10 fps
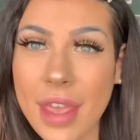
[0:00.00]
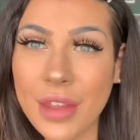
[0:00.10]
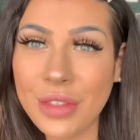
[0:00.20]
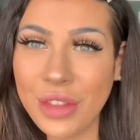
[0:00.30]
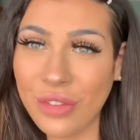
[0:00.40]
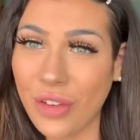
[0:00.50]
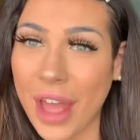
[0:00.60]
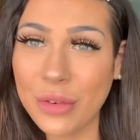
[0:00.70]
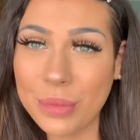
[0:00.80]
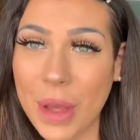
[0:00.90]
then the
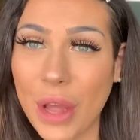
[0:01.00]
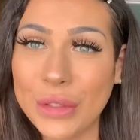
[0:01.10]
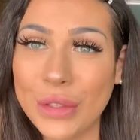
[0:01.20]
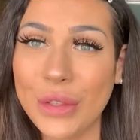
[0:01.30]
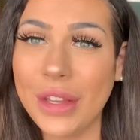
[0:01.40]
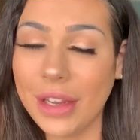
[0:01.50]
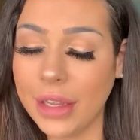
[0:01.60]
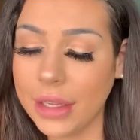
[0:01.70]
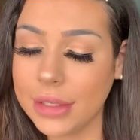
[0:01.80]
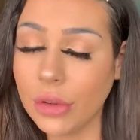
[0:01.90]
final part to the
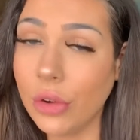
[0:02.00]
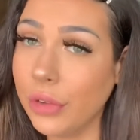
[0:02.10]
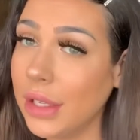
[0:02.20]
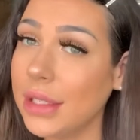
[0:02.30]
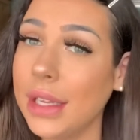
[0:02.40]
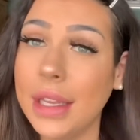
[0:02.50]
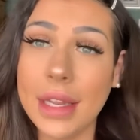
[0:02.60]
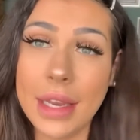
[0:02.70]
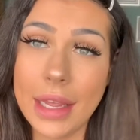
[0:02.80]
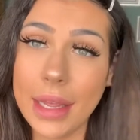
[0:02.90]
look is obviously
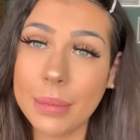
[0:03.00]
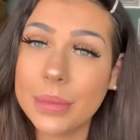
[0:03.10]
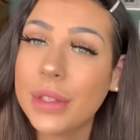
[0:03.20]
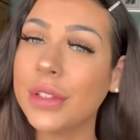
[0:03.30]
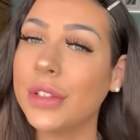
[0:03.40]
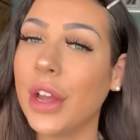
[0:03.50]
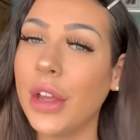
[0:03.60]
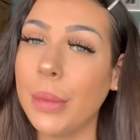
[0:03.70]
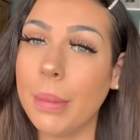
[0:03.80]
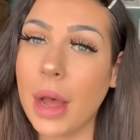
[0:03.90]
lips.
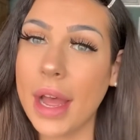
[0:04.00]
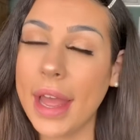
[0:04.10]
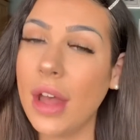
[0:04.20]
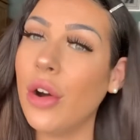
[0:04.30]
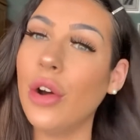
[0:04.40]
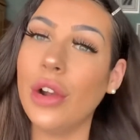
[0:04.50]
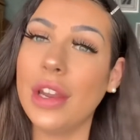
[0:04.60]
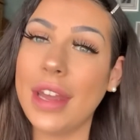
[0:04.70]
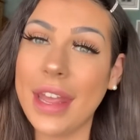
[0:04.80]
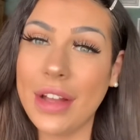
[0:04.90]
So my
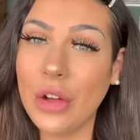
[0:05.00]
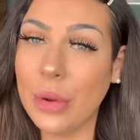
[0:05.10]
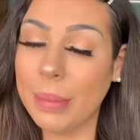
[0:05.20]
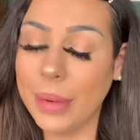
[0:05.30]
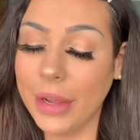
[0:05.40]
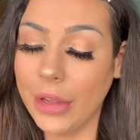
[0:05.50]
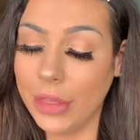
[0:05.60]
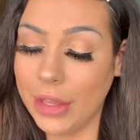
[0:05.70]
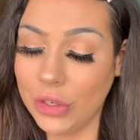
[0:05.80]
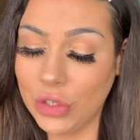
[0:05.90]
holiday combo
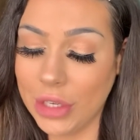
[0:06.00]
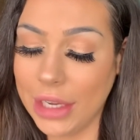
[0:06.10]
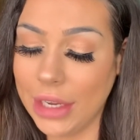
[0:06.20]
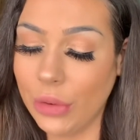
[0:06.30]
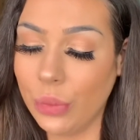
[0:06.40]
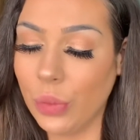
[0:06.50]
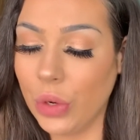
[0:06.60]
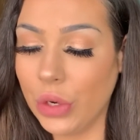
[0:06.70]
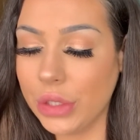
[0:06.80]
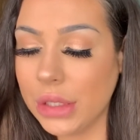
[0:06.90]
this year
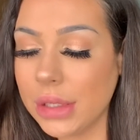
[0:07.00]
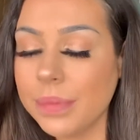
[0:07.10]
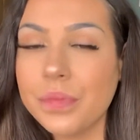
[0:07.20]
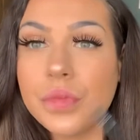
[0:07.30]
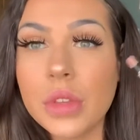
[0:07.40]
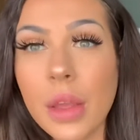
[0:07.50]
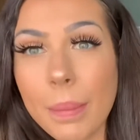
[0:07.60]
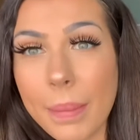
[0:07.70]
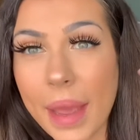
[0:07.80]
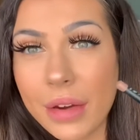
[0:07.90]
was
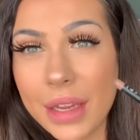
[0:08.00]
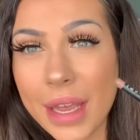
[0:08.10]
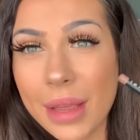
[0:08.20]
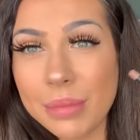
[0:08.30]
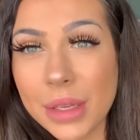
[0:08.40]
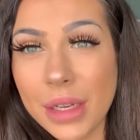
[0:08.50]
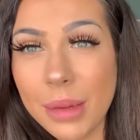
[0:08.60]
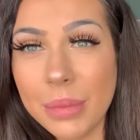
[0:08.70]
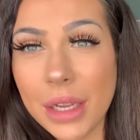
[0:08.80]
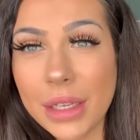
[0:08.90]
Barry M lip
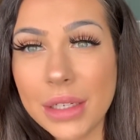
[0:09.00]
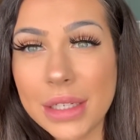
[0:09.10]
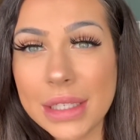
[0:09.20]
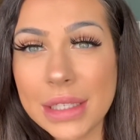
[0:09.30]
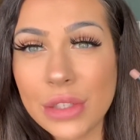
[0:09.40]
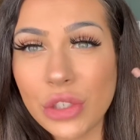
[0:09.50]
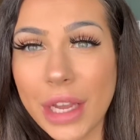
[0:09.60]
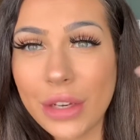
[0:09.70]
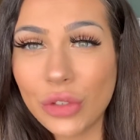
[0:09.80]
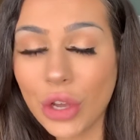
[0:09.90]
liner in the
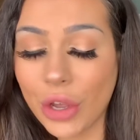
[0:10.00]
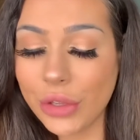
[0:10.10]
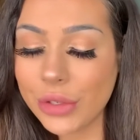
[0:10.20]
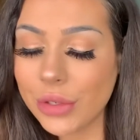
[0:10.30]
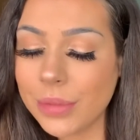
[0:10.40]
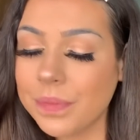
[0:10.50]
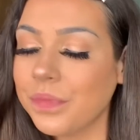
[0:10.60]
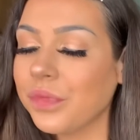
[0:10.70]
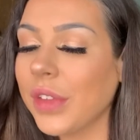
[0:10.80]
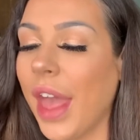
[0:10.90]
shade Toast
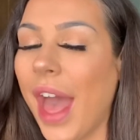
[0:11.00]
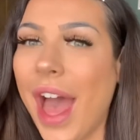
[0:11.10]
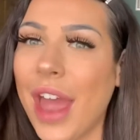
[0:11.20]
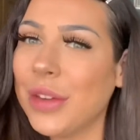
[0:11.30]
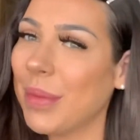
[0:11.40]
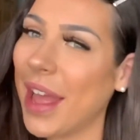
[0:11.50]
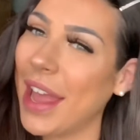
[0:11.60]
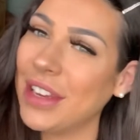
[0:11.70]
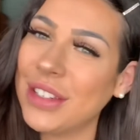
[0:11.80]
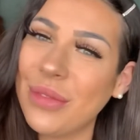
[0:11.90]
and
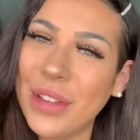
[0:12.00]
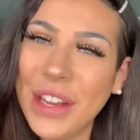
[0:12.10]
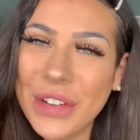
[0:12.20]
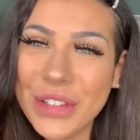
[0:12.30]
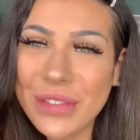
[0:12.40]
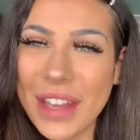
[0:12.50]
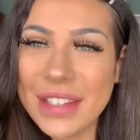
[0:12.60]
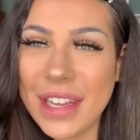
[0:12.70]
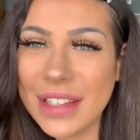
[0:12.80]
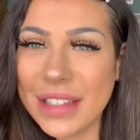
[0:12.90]
my HNB
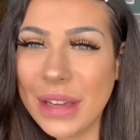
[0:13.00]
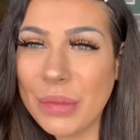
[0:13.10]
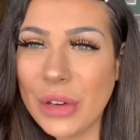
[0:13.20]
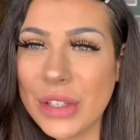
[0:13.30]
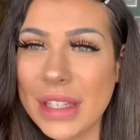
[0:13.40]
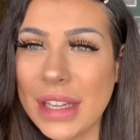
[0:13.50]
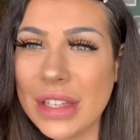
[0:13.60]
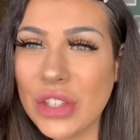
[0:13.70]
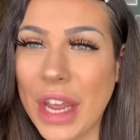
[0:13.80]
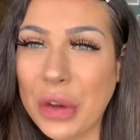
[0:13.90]
Cosmetics lip gloss in the
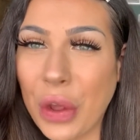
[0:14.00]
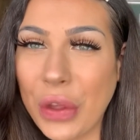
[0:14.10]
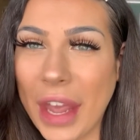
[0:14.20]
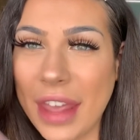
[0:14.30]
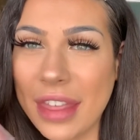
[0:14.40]
shade OK